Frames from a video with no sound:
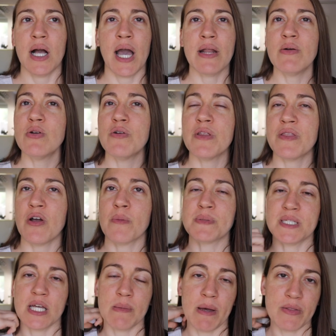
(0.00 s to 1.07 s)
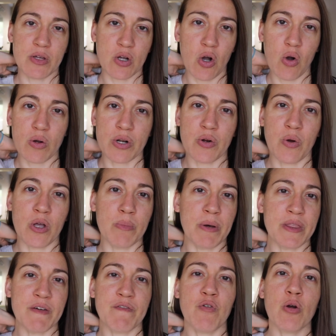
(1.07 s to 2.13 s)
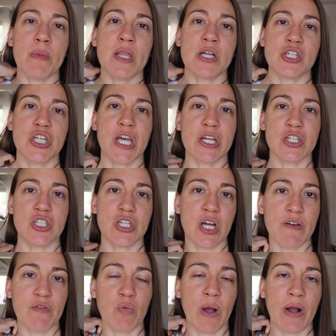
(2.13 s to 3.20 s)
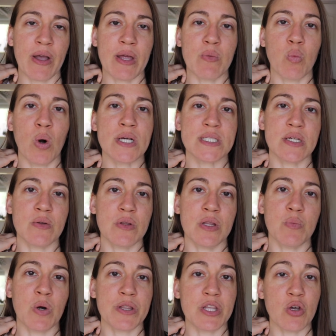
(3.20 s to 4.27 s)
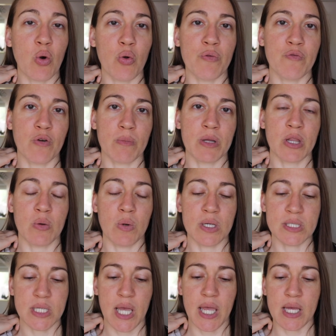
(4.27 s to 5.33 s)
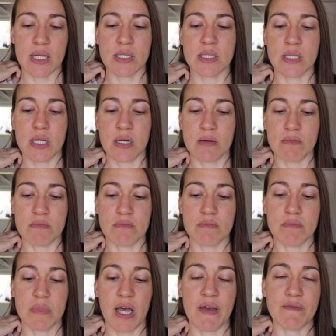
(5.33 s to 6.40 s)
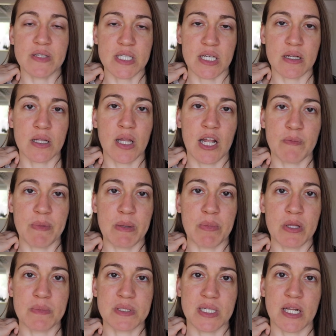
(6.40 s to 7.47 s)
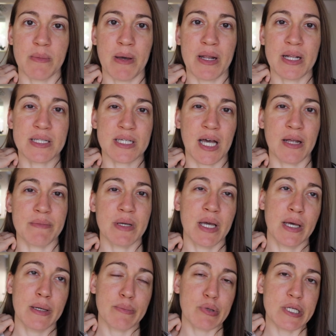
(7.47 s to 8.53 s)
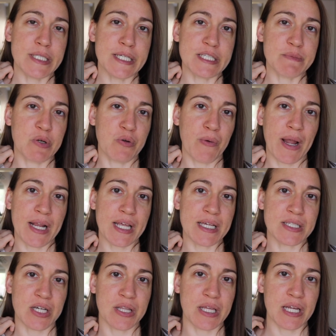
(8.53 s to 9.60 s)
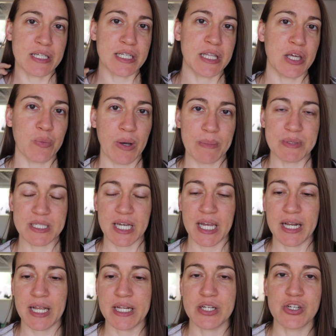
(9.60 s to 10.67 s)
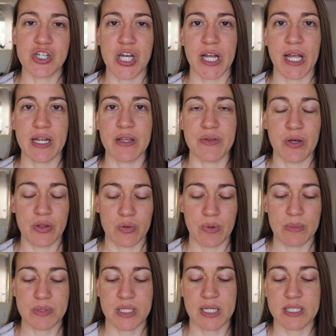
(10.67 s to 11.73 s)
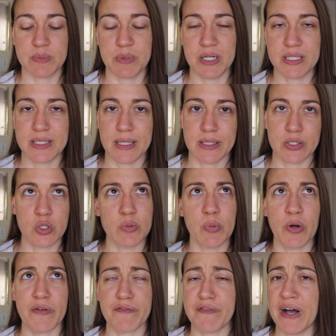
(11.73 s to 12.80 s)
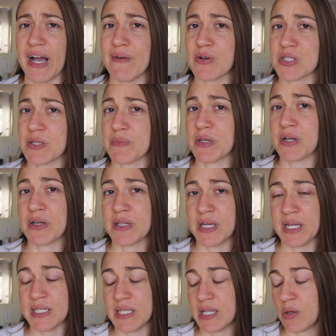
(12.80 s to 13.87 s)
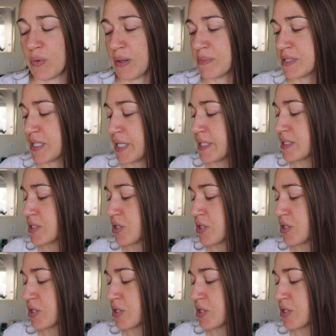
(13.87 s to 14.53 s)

I don't know that they're upset about the coconut oil, but the formula changed enough where it wasn't what the old formula was, and I've seen a lot of people upset about it. It's got pretty dismal ratings on the IndieLee website. I didn't check any of the other websites, but it's like a 2.5 or something on the IndieLee website.